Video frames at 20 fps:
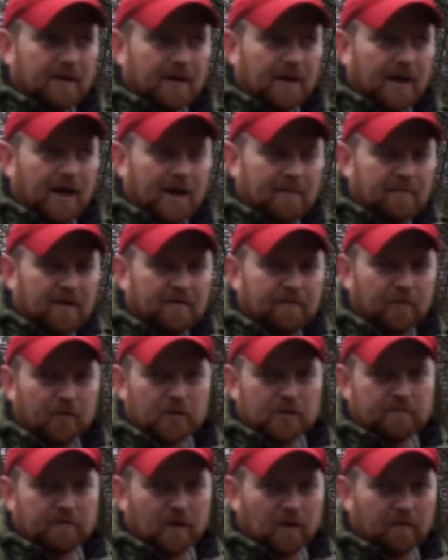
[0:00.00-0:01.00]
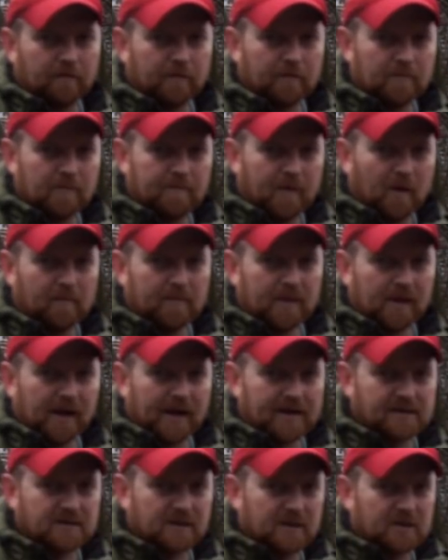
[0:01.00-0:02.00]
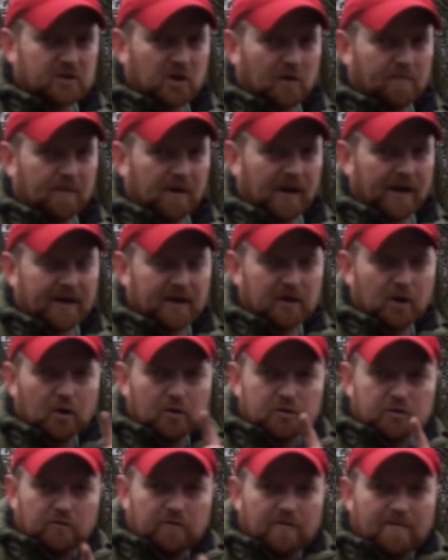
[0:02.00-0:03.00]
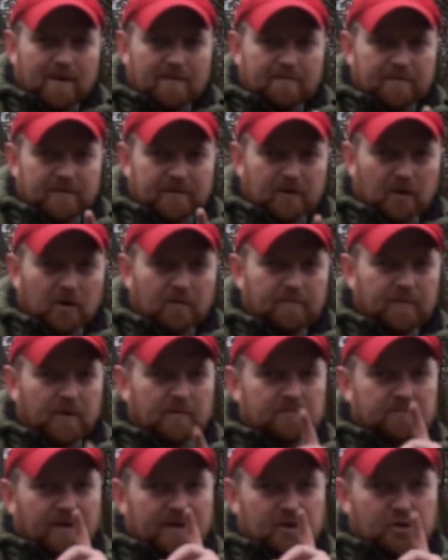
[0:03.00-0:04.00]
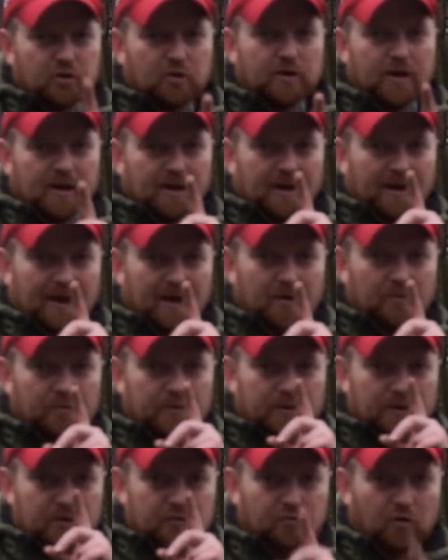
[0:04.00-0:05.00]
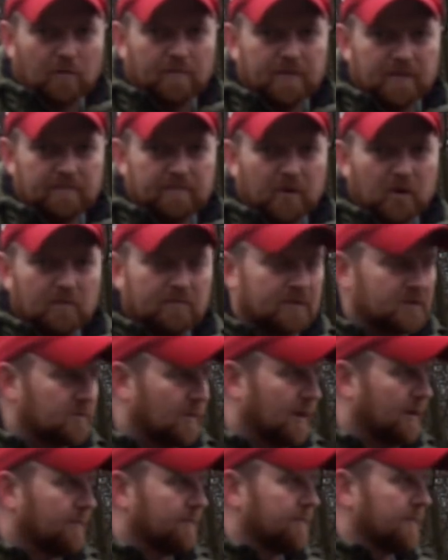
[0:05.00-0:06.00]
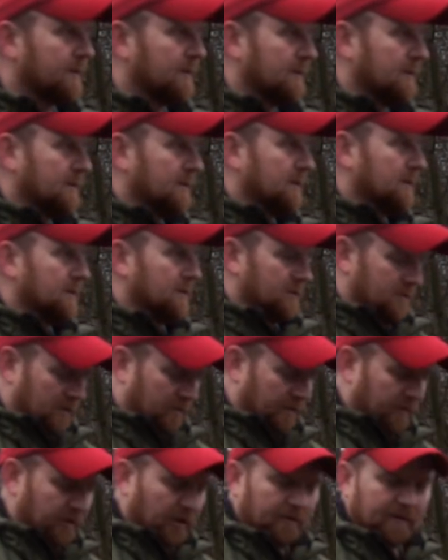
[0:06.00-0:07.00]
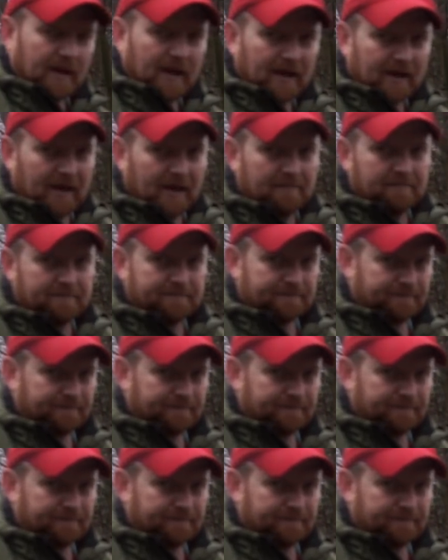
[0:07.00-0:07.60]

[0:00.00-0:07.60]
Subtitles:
how many foot you've got from the bottom of the lake to the top of the lake, and also remember you've got the boom, make sure you allow the drop of the boom as well. So we'll do that again.